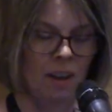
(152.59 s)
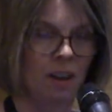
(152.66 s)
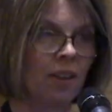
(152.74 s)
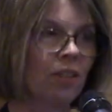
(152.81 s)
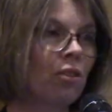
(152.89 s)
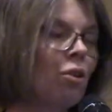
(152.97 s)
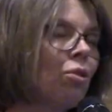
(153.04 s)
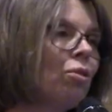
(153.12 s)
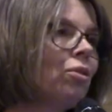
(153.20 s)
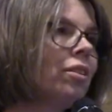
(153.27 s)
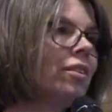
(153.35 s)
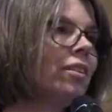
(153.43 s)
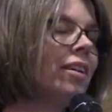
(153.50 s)

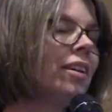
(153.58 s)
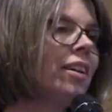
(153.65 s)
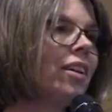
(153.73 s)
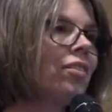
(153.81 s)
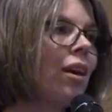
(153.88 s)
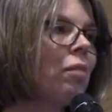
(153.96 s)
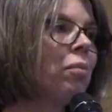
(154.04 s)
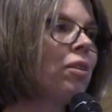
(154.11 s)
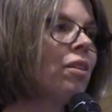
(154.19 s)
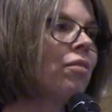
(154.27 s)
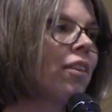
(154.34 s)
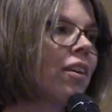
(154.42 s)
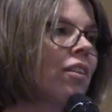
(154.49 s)
So an example
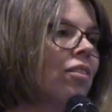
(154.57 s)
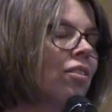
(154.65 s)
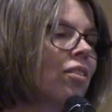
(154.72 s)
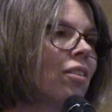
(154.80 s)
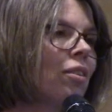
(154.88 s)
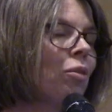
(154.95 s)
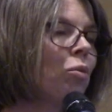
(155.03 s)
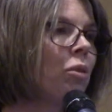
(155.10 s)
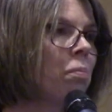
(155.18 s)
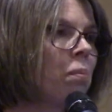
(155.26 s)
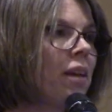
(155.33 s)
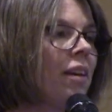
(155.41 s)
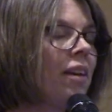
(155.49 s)
of this would
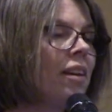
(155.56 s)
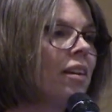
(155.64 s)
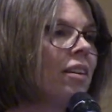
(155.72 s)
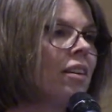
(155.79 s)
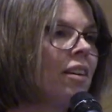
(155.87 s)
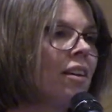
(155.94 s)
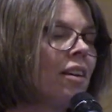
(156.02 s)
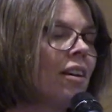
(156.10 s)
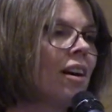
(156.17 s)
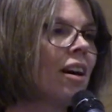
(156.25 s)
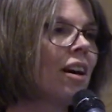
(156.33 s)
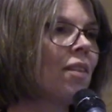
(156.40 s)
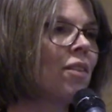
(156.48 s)
be,
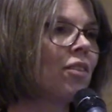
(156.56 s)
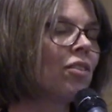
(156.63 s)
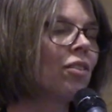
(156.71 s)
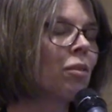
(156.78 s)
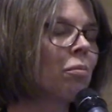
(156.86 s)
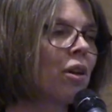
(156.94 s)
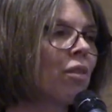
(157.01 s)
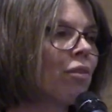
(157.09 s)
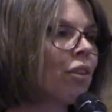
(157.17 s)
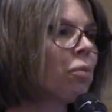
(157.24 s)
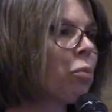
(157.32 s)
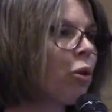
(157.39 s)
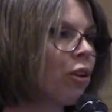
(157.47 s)
and this is a bit of a
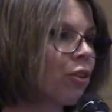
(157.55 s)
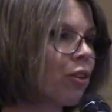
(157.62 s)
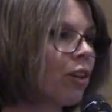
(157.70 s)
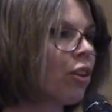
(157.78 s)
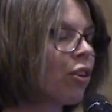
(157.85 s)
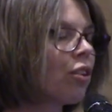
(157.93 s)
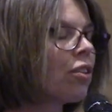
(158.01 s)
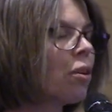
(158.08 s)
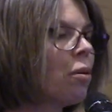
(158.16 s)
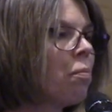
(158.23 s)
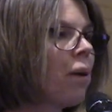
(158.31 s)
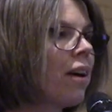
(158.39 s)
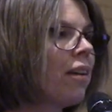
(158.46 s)
spoiler alert,
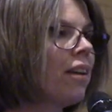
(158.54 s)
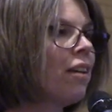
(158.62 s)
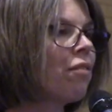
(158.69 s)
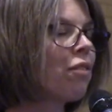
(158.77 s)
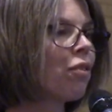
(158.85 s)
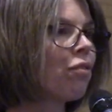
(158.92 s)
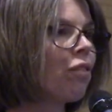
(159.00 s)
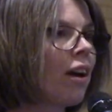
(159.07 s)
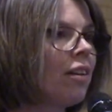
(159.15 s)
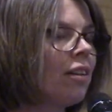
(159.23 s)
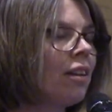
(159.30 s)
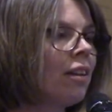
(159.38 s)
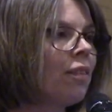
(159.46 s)
but if you're
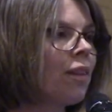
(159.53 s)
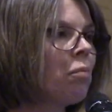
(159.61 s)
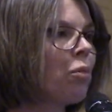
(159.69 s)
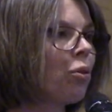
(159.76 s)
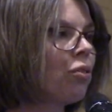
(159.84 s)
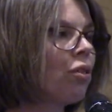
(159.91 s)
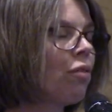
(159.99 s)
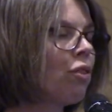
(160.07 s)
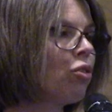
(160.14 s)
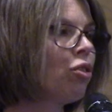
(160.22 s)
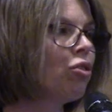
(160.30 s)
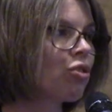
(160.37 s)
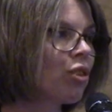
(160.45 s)
finding that most of your
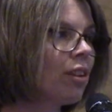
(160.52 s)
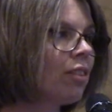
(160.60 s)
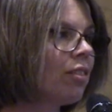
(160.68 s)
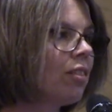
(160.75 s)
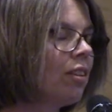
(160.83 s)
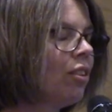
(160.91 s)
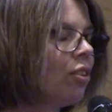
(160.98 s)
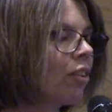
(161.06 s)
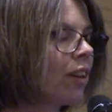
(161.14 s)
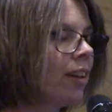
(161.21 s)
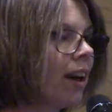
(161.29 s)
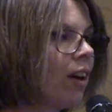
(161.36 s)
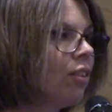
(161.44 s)
nutrients in your
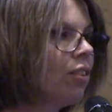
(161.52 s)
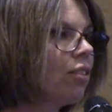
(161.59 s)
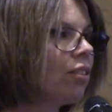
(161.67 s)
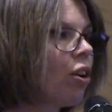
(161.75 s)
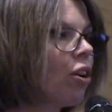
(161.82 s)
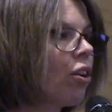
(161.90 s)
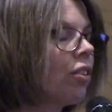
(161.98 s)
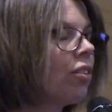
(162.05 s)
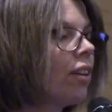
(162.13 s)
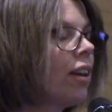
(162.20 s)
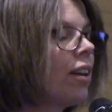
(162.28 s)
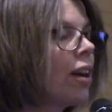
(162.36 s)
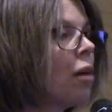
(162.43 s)
canals are,
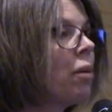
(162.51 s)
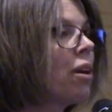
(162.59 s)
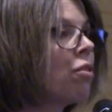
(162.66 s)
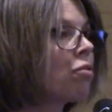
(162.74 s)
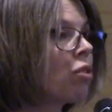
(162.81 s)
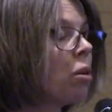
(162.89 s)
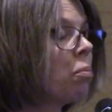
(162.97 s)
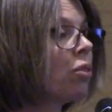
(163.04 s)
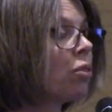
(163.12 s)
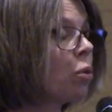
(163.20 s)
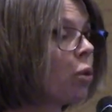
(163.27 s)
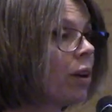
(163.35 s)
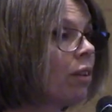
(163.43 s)
say, coming from
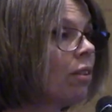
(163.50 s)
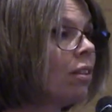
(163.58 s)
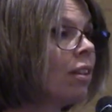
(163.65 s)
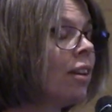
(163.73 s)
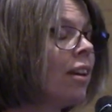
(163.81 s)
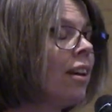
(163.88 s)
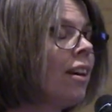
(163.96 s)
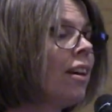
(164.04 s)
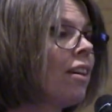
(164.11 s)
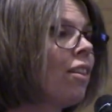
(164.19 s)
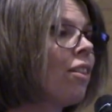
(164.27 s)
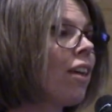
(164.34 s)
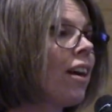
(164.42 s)
soil,
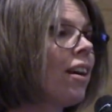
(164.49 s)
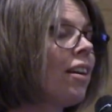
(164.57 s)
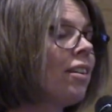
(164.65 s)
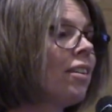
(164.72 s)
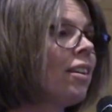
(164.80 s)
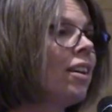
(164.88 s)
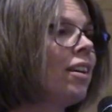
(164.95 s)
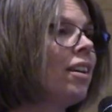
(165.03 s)
then